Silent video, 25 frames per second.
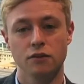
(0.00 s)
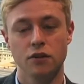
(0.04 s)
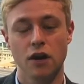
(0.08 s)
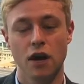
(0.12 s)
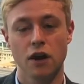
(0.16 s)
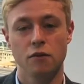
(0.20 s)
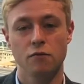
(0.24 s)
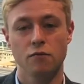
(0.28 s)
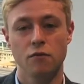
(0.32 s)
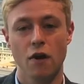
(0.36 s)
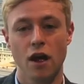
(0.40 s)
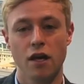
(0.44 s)

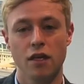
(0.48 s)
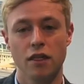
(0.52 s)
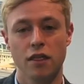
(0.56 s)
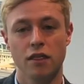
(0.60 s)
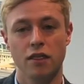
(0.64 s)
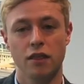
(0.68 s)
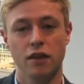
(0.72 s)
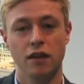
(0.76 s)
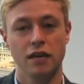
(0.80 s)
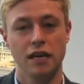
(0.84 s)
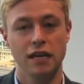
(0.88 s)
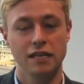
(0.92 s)
So rather
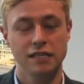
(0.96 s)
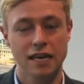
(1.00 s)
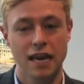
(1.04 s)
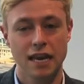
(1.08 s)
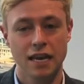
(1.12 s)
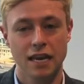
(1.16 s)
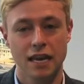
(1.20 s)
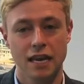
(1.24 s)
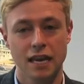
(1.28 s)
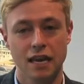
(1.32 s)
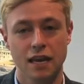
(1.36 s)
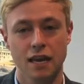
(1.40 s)
than it
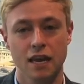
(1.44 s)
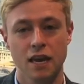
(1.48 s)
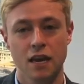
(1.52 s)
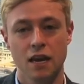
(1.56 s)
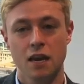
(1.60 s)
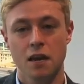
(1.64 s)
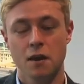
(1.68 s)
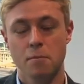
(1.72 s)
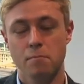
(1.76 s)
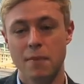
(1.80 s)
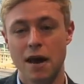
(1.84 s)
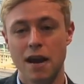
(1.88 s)
taking
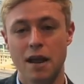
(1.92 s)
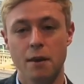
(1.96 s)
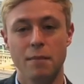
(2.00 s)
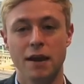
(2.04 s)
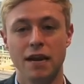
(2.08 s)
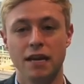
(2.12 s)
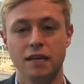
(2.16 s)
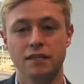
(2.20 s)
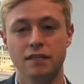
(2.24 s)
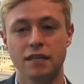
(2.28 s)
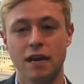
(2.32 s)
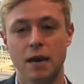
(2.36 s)
many,
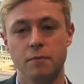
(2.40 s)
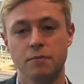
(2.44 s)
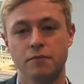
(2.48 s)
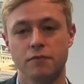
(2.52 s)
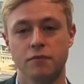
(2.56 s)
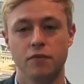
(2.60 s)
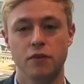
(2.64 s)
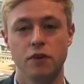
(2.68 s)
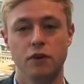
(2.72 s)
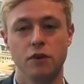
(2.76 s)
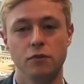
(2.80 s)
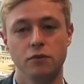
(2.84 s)
many steps
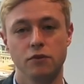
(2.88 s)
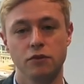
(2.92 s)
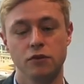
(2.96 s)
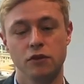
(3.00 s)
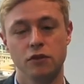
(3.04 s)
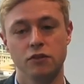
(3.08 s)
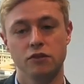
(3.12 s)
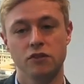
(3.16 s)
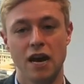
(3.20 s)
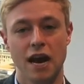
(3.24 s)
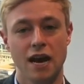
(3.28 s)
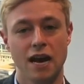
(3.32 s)
for you
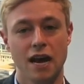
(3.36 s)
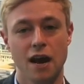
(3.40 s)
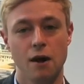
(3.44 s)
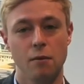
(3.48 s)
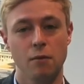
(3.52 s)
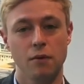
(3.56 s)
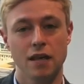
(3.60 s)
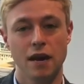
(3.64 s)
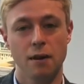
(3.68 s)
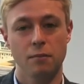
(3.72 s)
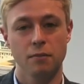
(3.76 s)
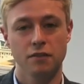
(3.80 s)
to check
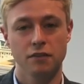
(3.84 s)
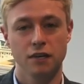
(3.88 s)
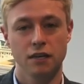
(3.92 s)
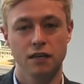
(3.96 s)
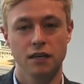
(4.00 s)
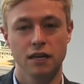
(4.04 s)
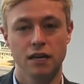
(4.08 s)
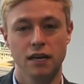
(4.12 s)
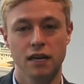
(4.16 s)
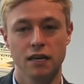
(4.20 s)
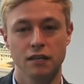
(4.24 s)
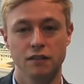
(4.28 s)
out with
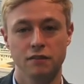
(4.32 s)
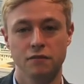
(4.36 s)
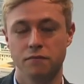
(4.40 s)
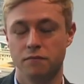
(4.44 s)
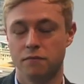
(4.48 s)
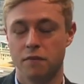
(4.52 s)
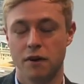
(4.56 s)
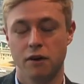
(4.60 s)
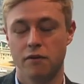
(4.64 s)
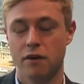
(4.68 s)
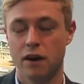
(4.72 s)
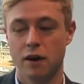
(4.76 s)
Amazon,
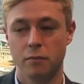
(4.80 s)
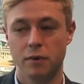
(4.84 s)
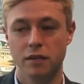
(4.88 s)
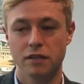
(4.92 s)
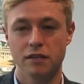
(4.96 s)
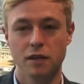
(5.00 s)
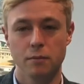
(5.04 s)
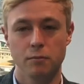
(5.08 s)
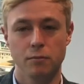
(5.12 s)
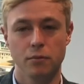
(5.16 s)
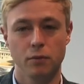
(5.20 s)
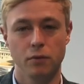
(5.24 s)
it's incredibly
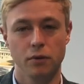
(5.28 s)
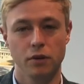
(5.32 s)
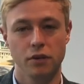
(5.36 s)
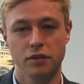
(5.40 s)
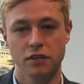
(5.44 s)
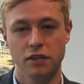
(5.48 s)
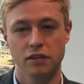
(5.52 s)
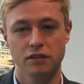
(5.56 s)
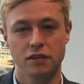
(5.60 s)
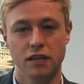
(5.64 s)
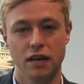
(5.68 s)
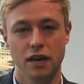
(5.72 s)
simple. You
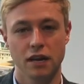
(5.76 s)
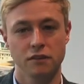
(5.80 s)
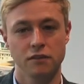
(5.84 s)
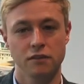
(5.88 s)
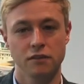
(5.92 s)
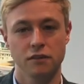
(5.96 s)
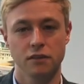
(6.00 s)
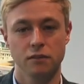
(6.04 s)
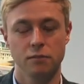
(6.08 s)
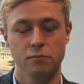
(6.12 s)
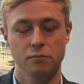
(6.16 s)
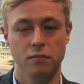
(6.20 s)
just
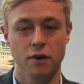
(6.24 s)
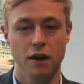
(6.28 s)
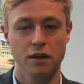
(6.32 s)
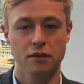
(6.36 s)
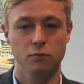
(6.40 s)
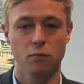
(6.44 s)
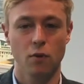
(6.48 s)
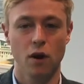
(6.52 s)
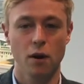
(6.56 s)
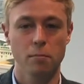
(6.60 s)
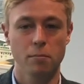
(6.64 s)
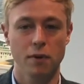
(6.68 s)

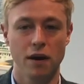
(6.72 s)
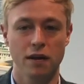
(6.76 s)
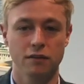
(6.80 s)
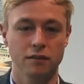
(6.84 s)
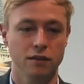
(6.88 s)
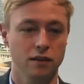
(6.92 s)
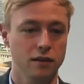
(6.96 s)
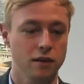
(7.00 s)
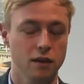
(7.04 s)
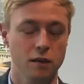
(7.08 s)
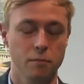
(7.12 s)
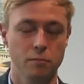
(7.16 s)
press one
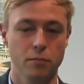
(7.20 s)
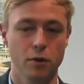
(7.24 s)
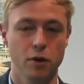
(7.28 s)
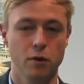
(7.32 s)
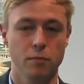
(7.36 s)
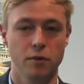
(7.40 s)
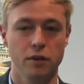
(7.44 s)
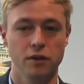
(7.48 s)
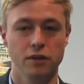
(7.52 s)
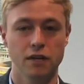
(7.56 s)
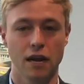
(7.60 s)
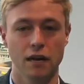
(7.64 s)
button and
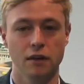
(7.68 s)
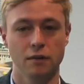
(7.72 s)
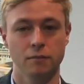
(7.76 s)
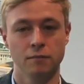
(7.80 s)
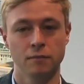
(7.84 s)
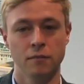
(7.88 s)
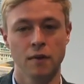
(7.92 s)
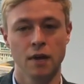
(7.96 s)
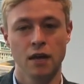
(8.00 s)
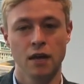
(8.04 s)
boom, you're done.